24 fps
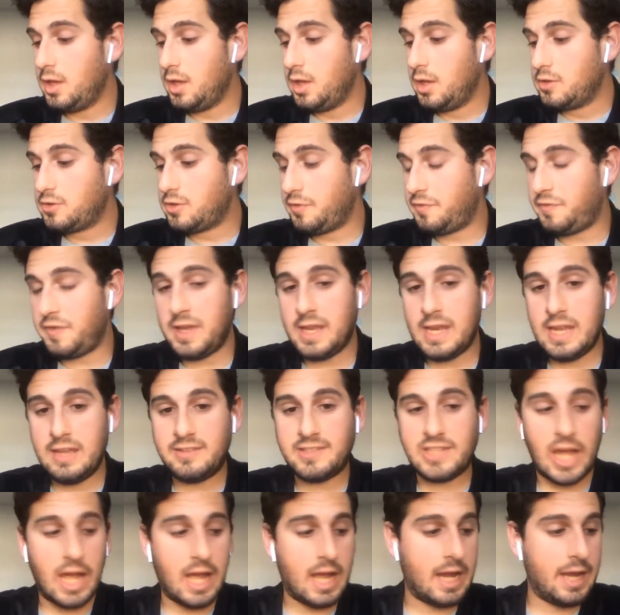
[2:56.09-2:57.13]
So Feeney
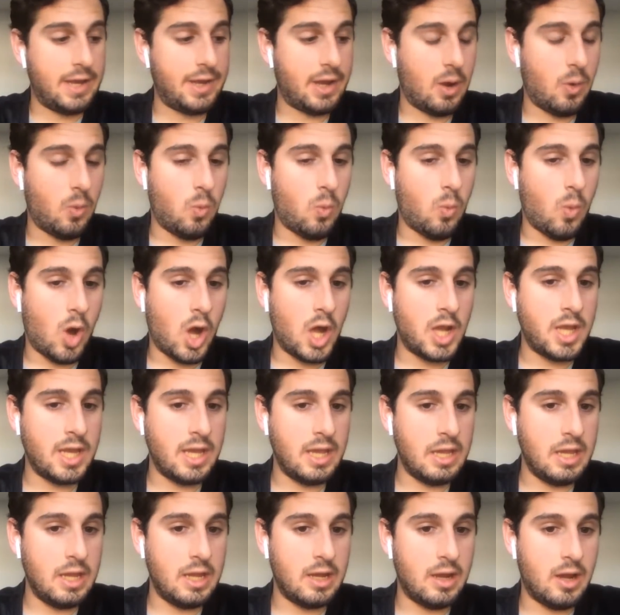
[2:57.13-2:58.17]
signed a
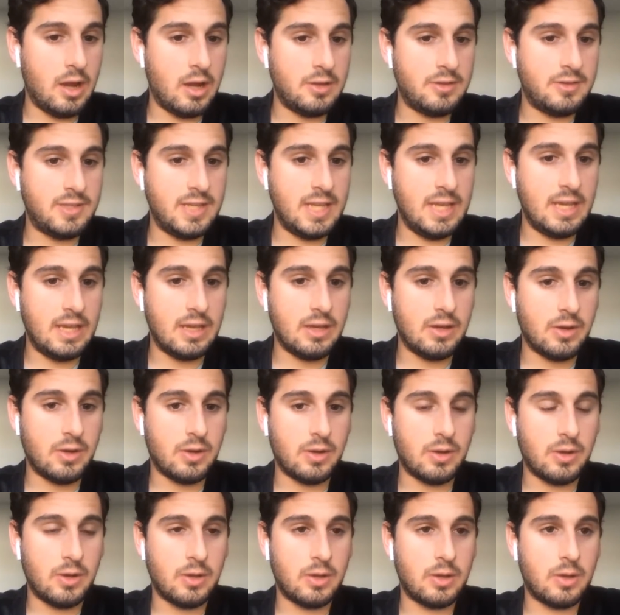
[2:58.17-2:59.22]
1-year
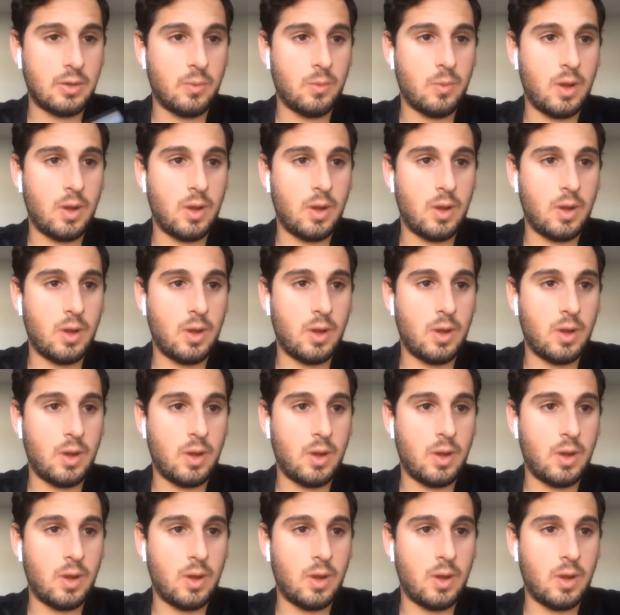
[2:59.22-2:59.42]
deal.